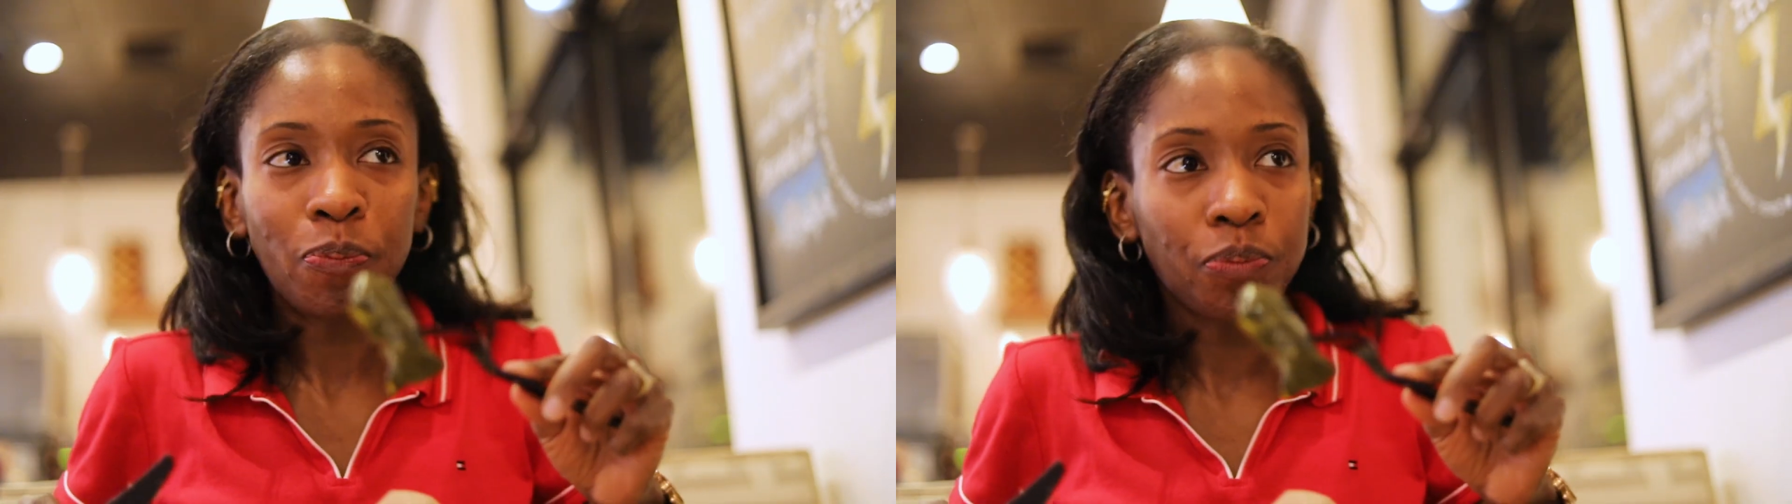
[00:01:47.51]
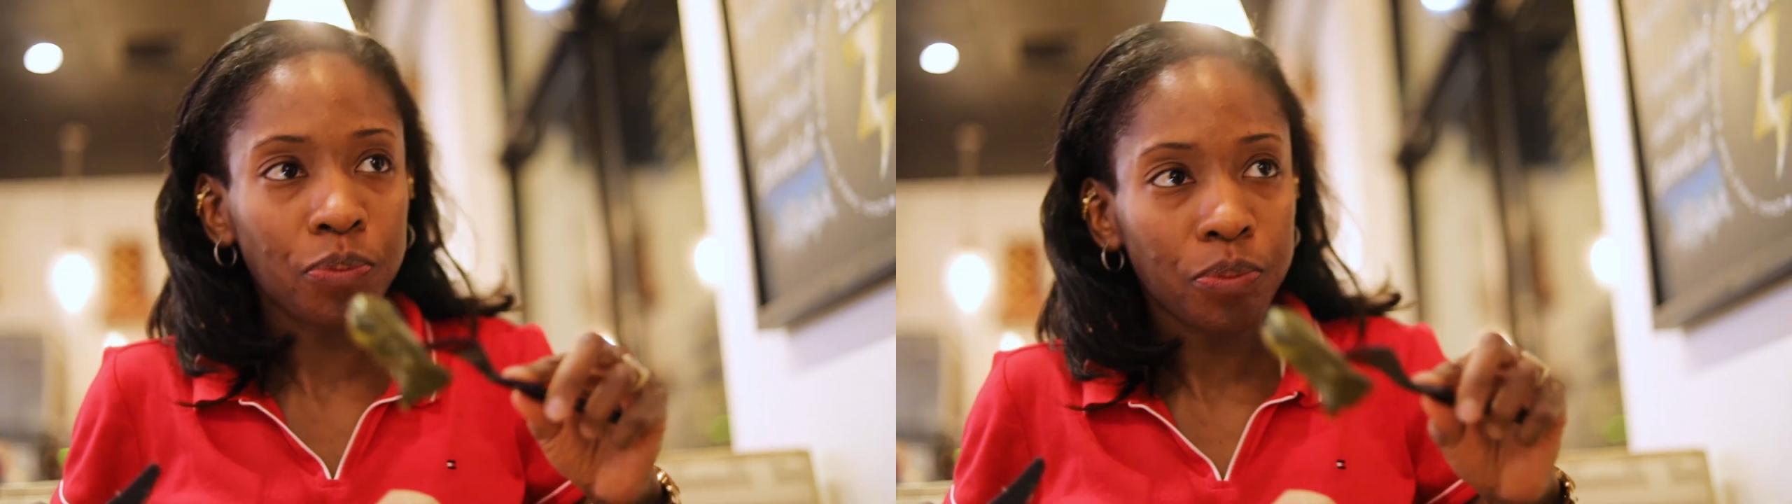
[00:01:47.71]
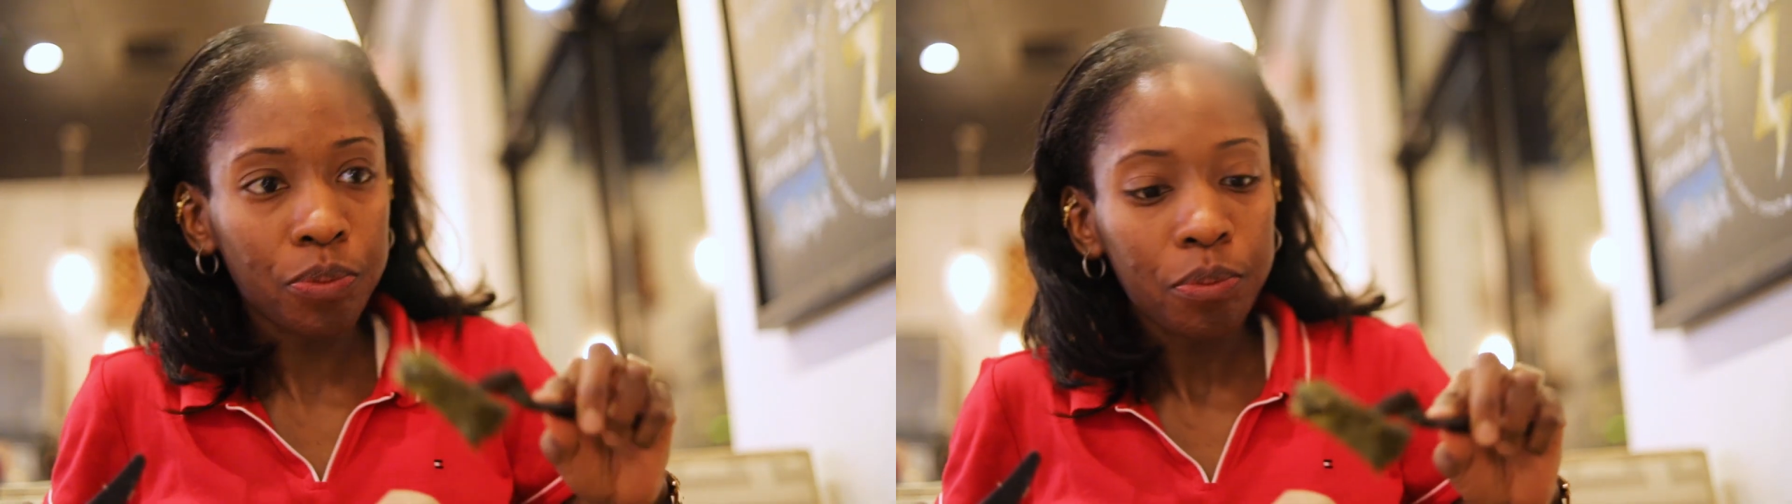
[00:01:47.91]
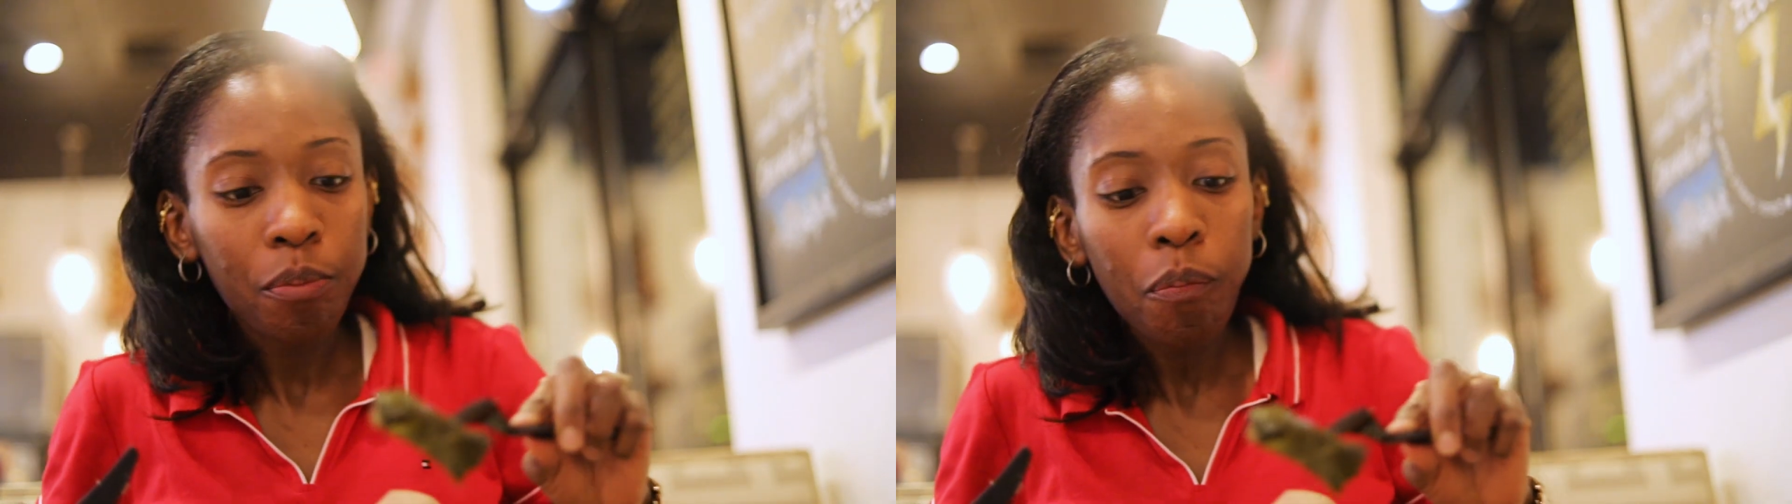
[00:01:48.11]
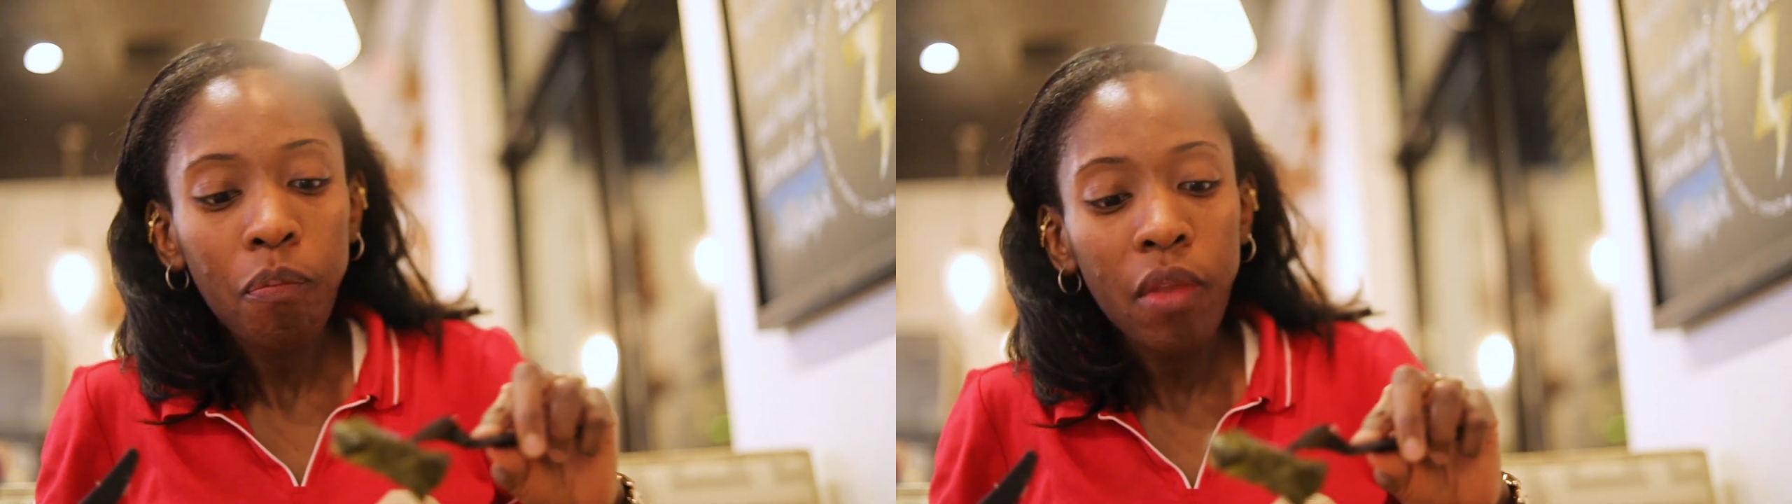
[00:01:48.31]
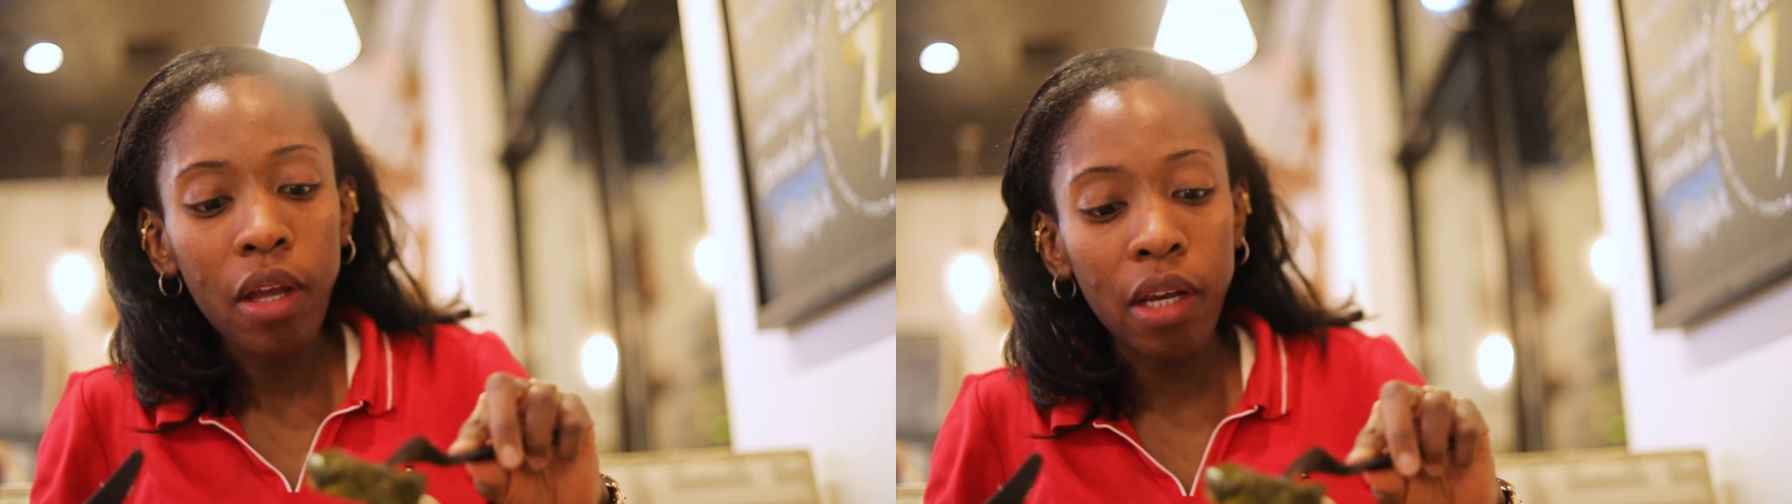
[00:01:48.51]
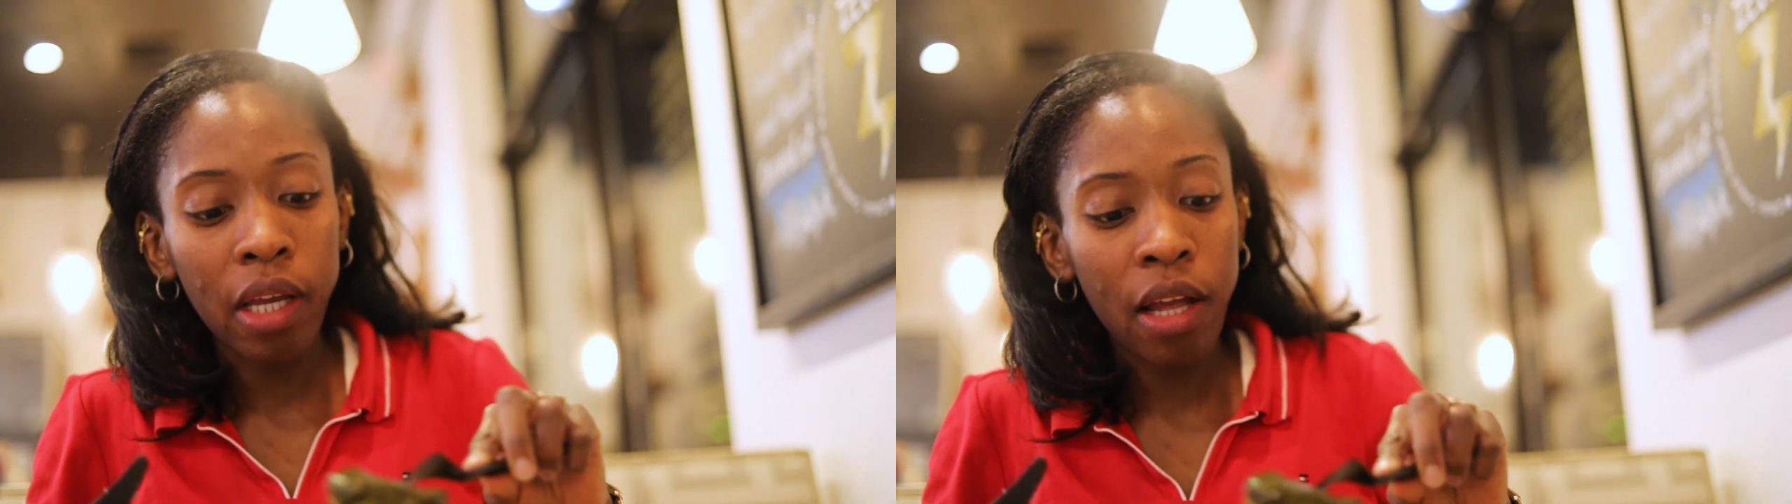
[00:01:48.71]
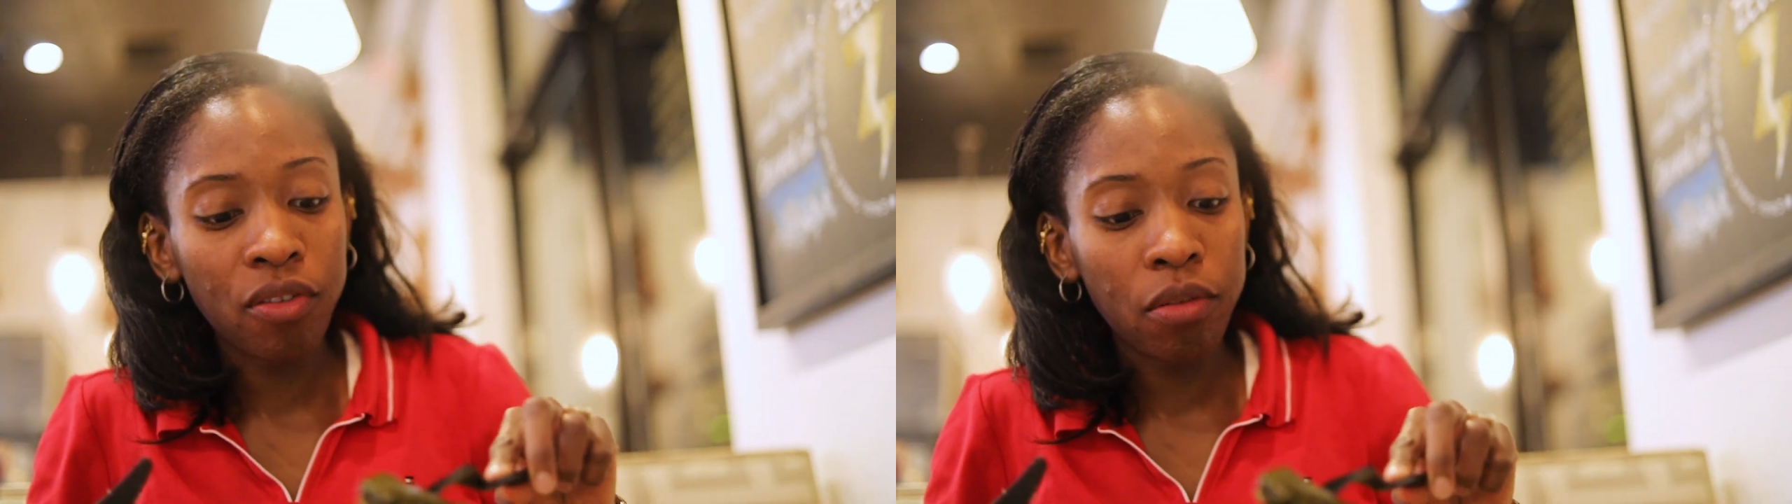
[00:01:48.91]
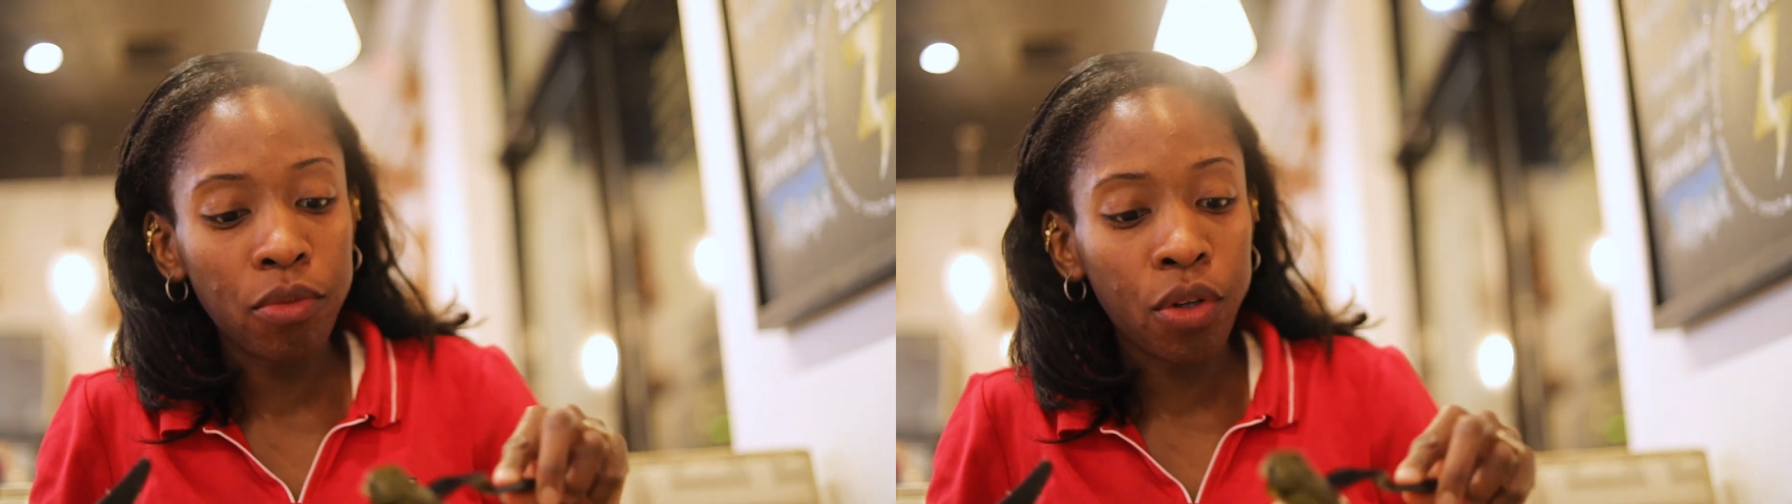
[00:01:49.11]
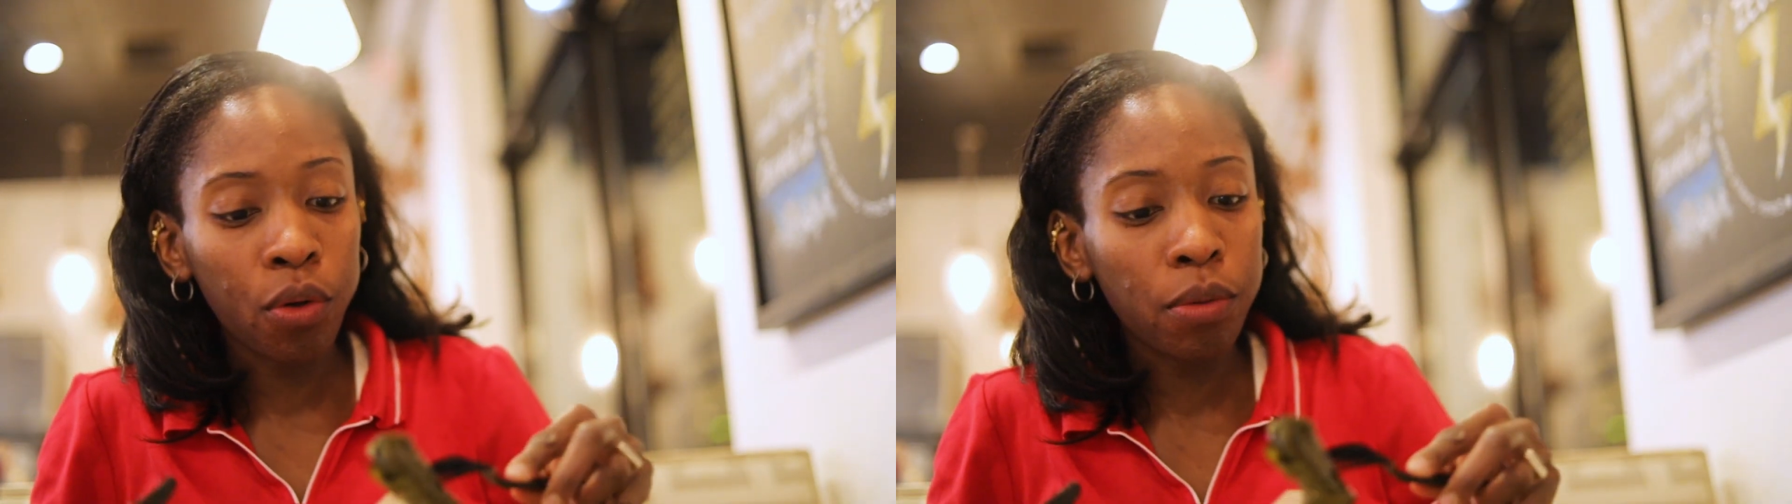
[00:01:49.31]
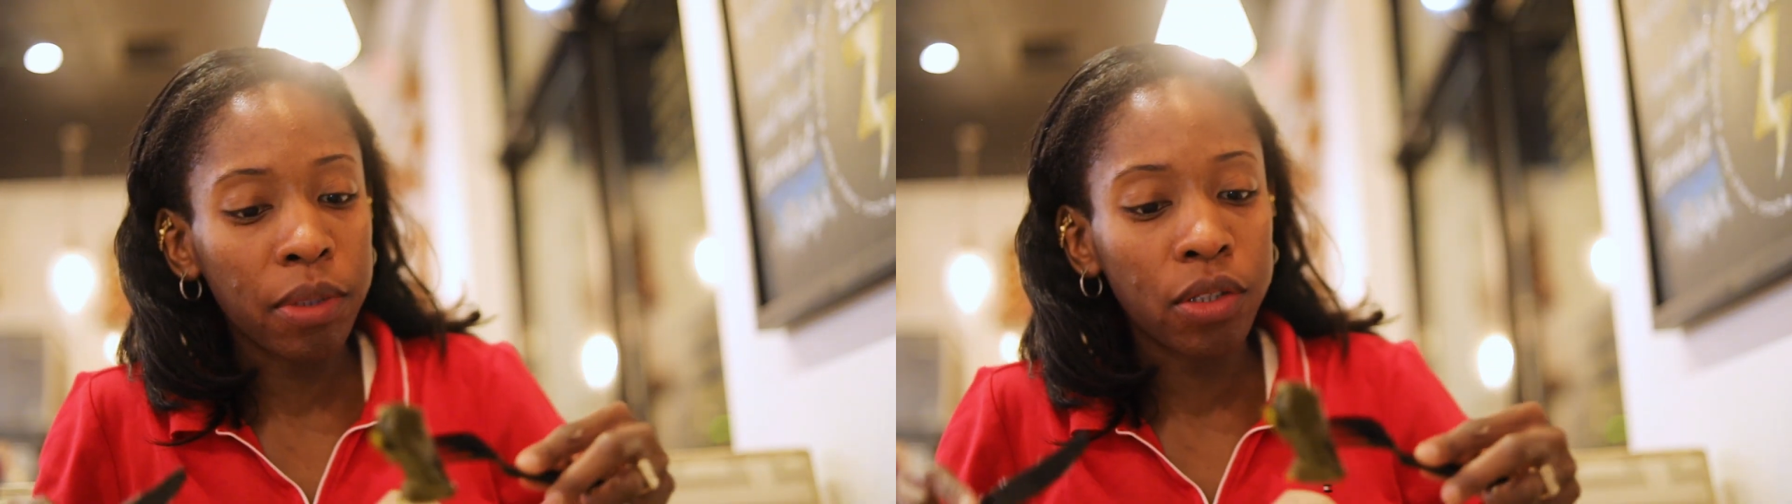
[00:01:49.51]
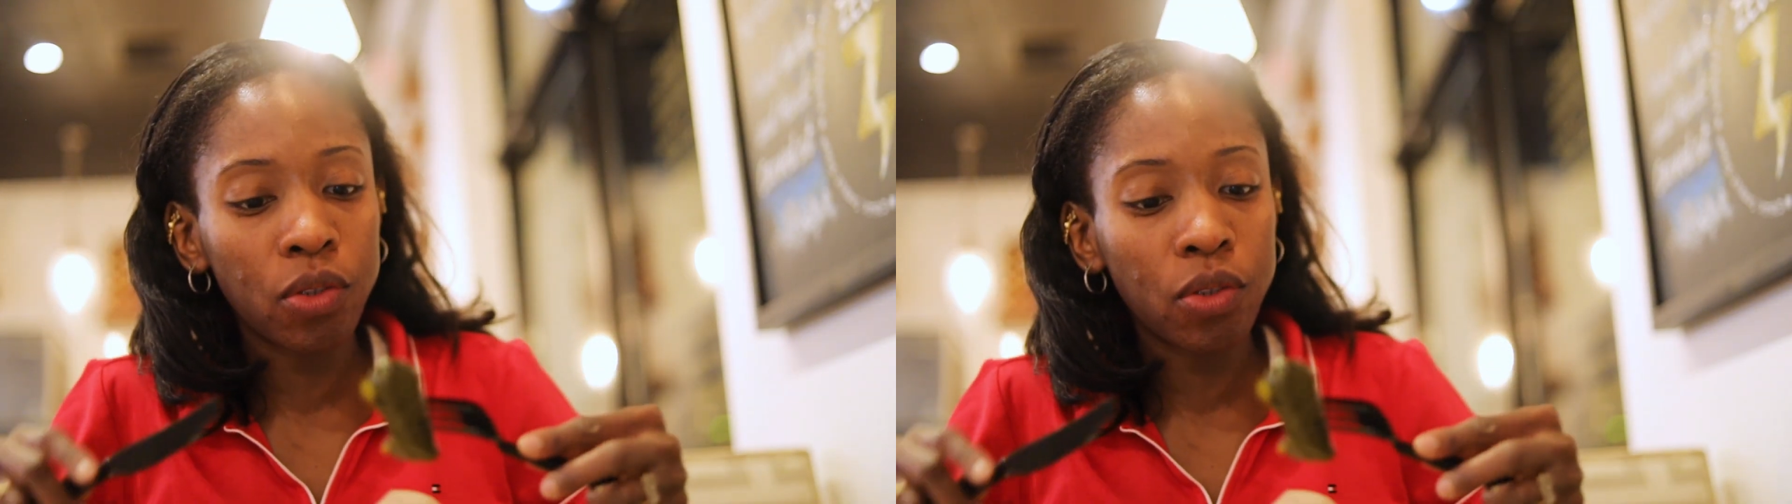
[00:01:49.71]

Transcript: I had Dolmas, which